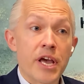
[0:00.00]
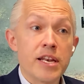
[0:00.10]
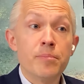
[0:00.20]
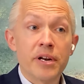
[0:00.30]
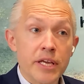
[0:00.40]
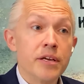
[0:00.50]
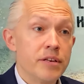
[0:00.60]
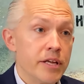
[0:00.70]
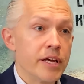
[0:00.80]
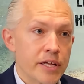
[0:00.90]
anybody
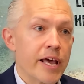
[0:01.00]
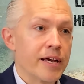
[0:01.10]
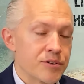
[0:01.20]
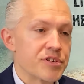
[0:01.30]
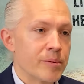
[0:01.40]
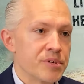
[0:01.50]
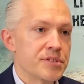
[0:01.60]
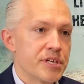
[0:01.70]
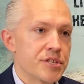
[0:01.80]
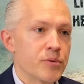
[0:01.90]
needing an ankle
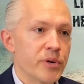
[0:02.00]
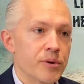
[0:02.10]
stabilization. We